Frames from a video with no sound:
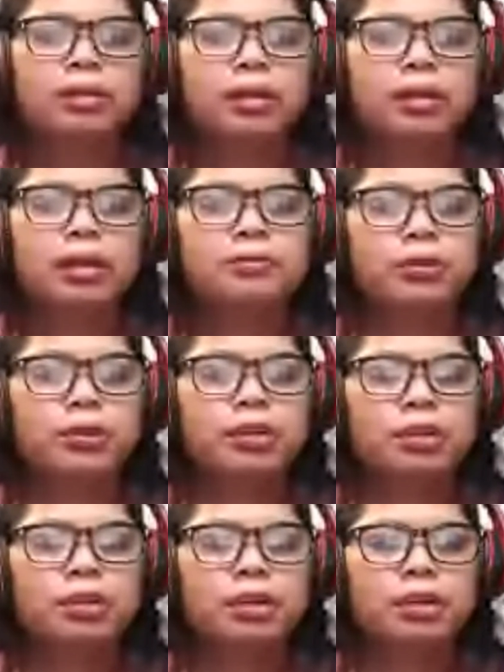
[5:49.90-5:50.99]
for
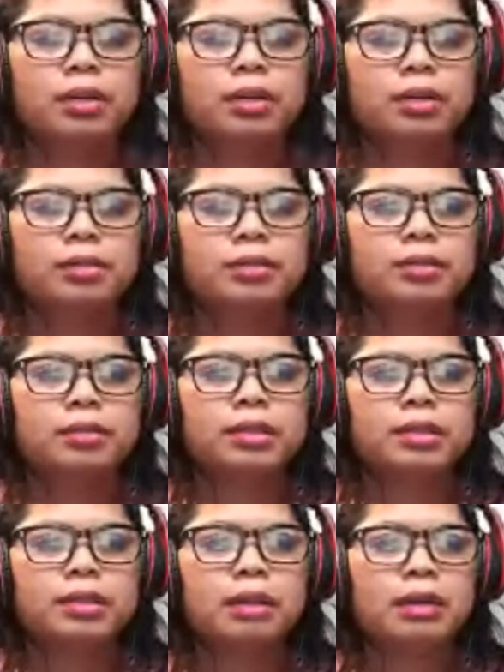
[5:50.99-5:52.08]
a top,
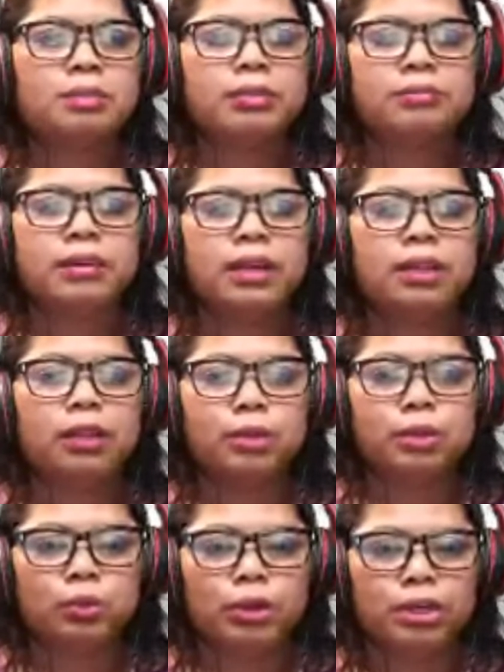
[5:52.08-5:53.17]
I mean, front loader
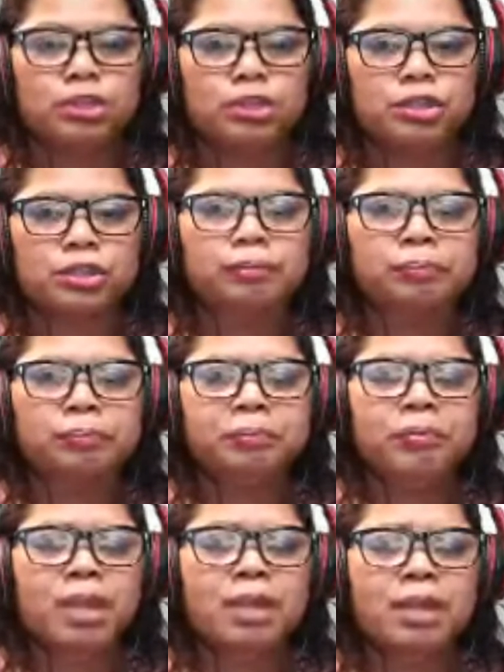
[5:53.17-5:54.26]
washer.
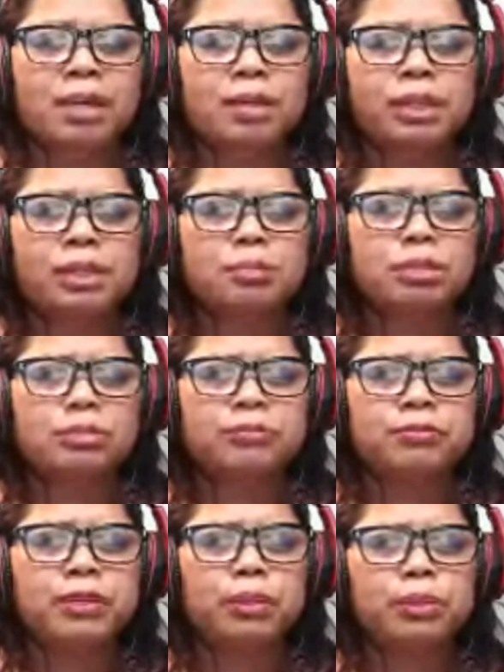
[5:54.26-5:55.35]
And when it comes to front
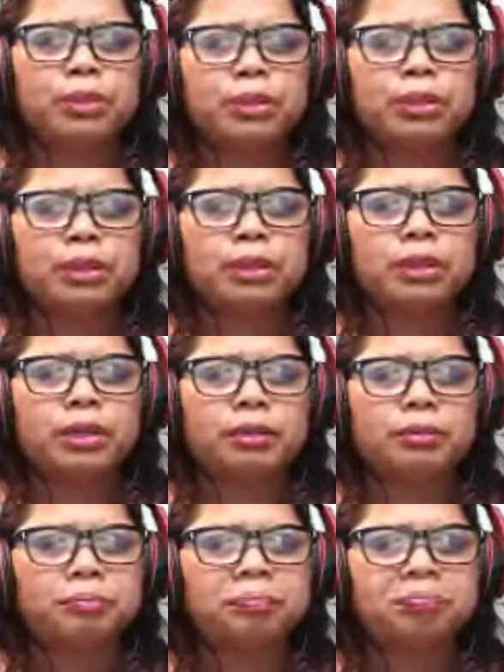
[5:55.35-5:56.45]
loader,
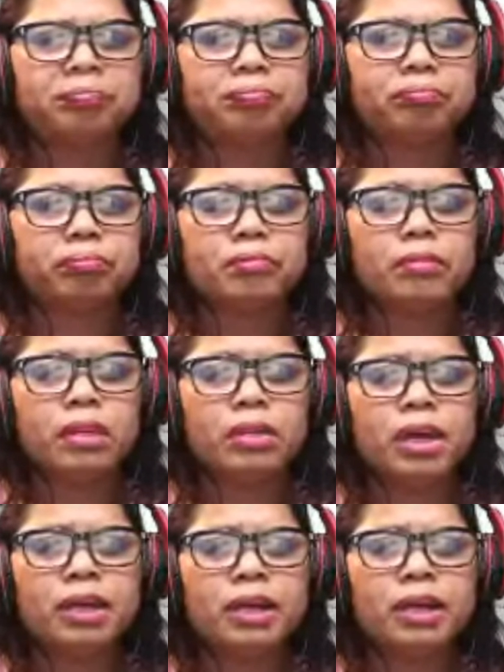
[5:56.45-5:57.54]
you
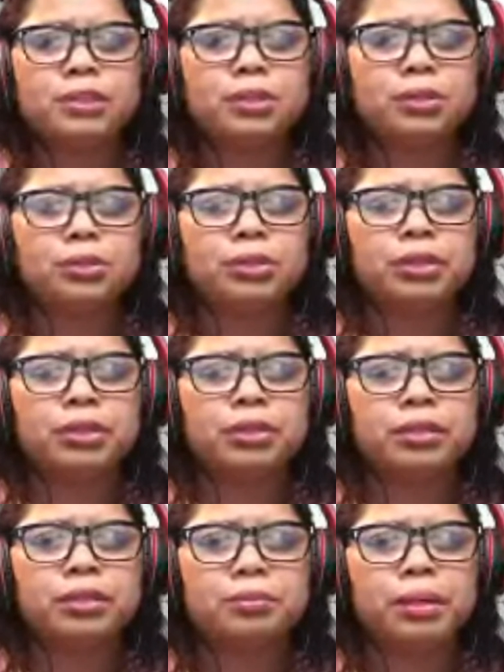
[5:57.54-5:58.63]
have to the
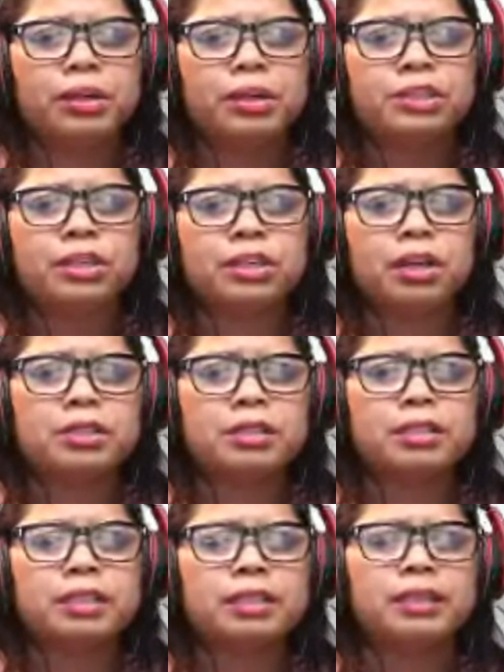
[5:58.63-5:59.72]
parts cost is a
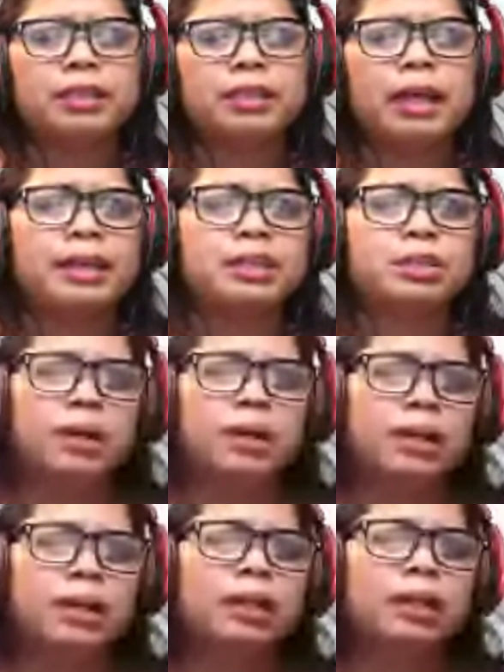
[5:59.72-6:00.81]
little high as well.
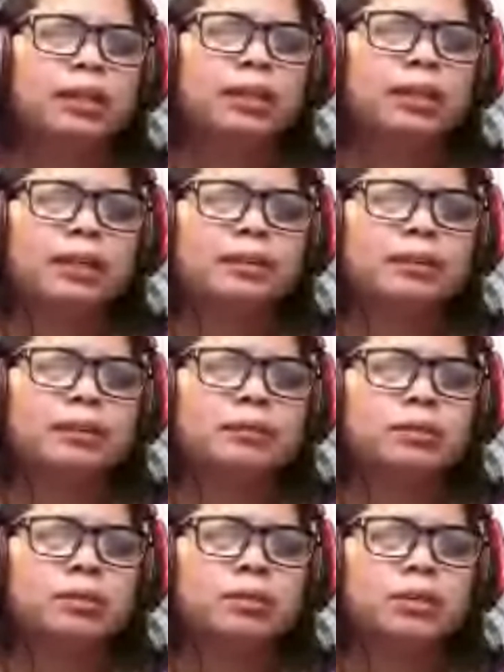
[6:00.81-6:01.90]
Like,
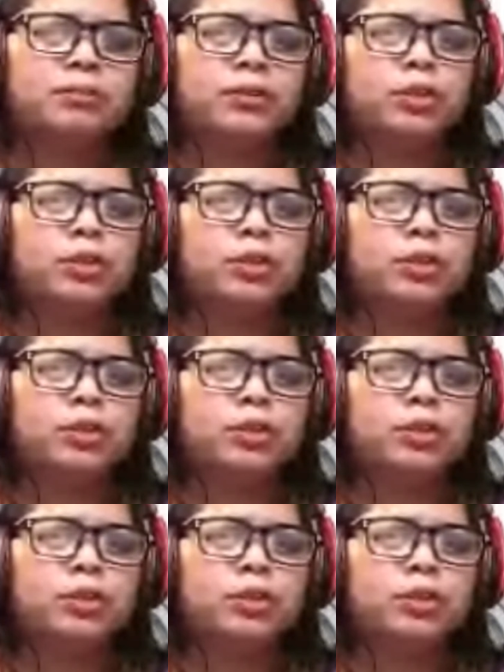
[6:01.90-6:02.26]
if you don't